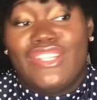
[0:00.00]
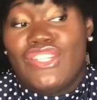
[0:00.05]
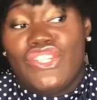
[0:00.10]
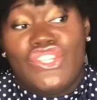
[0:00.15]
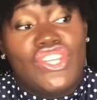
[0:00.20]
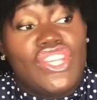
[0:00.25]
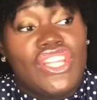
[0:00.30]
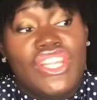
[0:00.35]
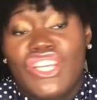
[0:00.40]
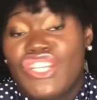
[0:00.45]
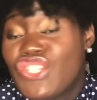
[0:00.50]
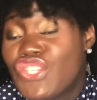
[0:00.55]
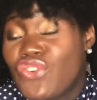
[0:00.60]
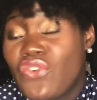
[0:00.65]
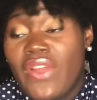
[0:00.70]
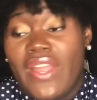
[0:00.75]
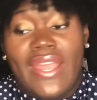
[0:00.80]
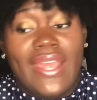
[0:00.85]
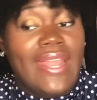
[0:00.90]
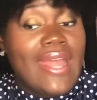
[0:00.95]
She looks
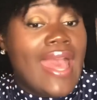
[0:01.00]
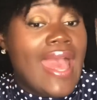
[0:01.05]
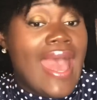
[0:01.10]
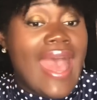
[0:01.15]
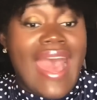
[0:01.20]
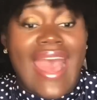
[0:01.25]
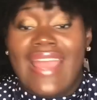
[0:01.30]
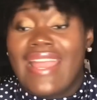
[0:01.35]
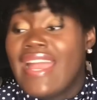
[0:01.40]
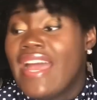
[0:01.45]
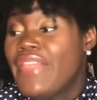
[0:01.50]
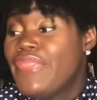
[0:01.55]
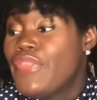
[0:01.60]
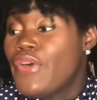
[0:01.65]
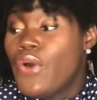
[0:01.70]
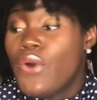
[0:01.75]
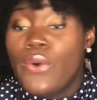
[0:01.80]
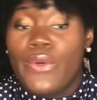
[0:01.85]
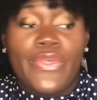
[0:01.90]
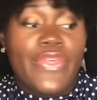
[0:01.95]
great. I got
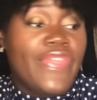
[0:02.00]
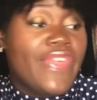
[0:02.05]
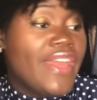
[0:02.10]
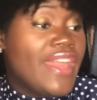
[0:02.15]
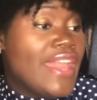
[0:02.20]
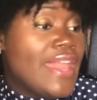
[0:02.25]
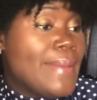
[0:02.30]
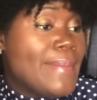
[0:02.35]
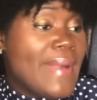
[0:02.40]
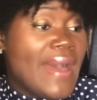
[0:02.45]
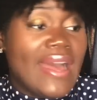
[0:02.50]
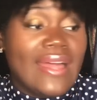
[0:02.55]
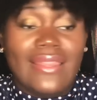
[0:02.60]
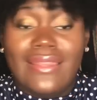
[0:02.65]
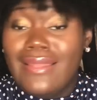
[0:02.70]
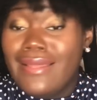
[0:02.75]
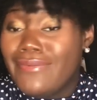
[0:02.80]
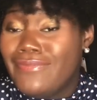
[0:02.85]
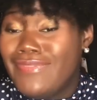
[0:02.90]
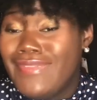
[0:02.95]
the whole theme. I
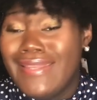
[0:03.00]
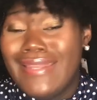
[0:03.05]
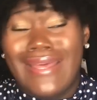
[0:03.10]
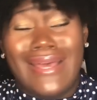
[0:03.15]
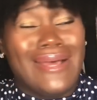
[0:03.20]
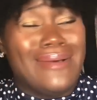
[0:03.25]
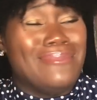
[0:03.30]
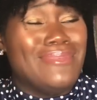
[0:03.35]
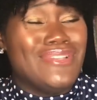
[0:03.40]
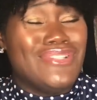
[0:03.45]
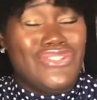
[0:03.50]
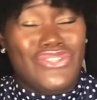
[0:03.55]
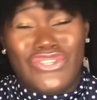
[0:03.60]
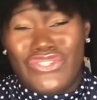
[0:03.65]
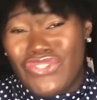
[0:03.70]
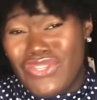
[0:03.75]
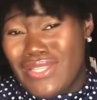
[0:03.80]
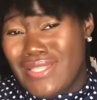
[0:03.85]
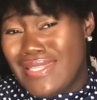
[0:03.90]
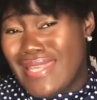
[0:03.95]
loved it. A
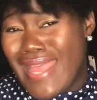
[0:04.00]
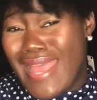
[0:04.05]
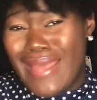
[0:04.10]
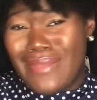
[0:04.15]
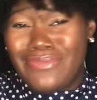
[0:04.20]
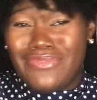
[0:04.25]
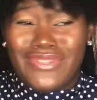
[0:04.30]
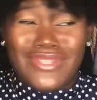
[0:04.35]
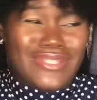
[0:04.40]
magician's hat.